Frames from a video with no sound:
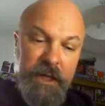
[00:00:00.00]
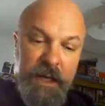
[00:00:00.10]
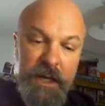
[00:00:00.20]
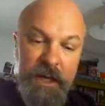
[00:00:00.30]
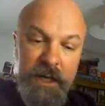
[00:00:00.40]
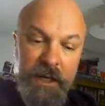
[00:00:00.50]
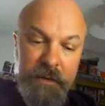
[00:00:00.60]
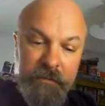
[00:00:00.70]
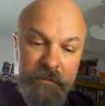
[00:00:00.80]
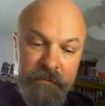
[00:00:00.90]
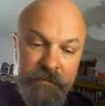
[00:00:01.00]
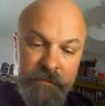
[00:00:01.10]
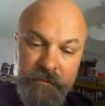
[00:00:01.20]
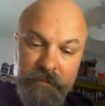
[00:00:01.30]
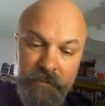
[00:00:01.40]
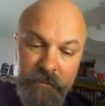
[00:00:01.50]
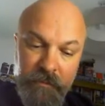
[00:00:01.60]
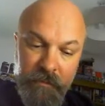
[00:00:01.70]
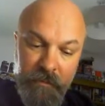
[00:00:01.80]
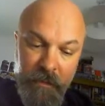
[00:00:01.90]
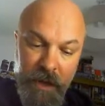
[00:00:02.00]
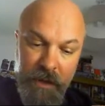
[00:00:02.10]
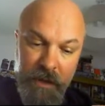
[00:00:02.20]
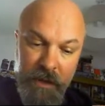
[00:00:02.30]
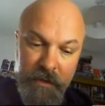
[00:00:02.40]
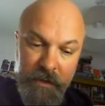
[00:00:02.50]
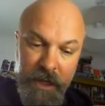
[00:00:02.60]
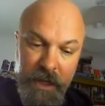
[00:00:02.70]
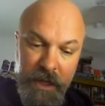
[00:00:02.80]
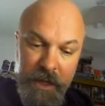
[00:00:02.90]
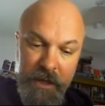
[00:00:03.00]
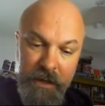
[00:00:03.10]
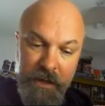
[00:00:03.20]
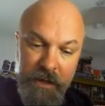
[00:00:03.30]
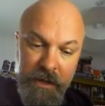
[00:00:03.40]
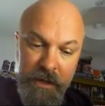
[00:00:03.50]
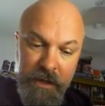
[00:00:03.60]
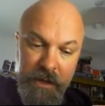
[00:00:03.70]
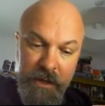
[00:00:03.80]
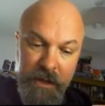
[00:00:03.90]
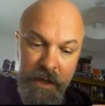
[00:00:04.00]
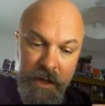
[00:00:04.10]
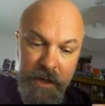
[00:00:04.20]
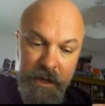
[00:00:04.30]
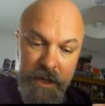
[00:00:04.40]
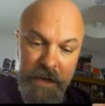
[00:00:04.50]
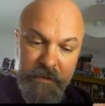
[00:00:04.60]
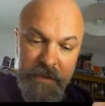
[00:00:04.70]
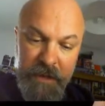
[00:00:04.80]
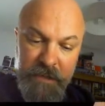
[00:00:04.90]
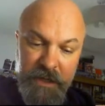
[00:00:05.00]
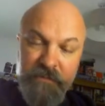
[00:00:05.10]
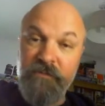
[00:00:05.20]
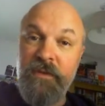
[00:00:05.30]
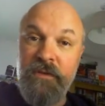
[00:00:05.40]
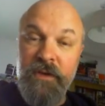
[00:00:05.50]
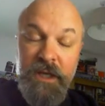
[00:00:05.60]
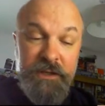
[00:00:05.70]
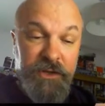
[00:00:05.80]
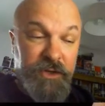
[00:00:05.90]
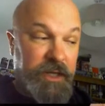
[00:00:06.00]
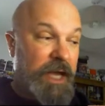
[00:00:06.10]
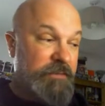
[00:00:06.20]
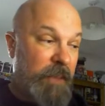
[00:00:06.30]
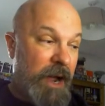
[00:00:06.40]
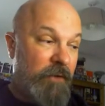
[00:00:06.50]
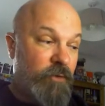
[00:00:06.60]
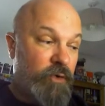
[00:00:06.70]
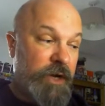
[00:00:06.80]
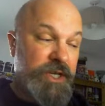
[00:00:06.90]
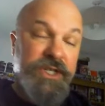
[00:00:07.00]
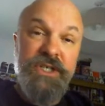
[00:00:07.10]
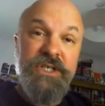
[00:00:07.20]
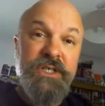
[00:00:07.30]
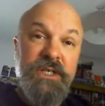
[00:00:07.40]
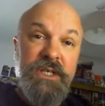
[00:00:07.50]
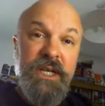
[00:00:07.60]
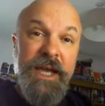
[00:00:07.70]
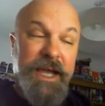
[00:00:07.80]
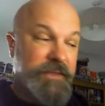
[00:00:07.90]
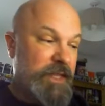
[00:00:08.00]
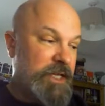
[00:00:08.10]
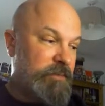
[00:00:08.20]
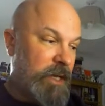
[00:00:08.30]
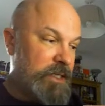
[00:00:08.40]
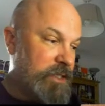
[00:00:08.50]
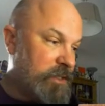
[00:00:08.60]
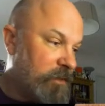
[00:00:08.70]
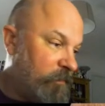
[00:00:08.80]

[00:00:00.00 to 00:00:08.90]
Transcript: Um, the uh, level of them, you can, you can get powerful creatures in these places.